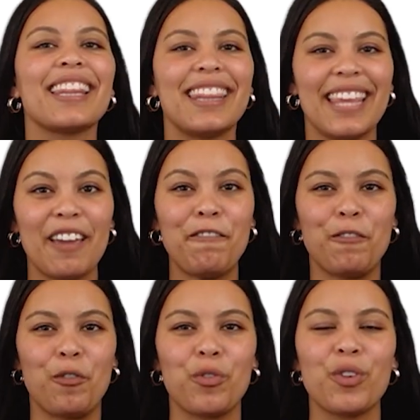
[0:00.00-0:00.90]

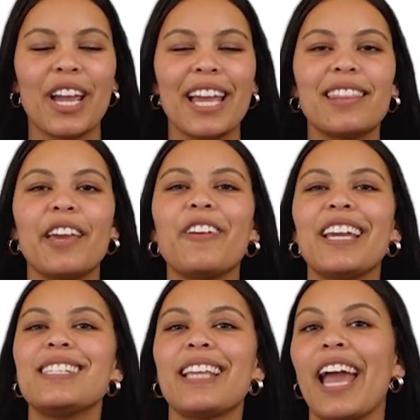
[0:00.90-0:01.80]
Therefore, there
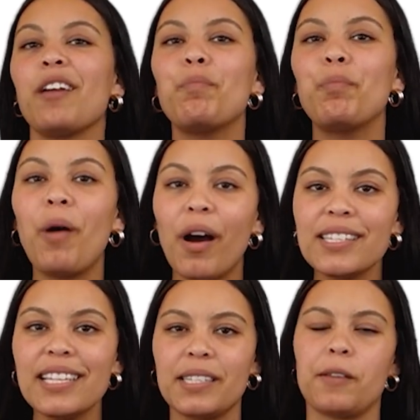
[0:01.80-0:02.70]
is a
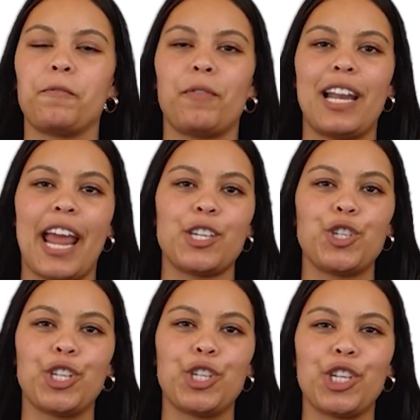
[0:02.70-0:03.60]
positive
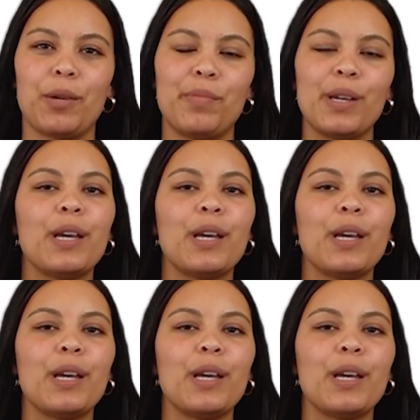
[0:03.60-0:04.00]
relationship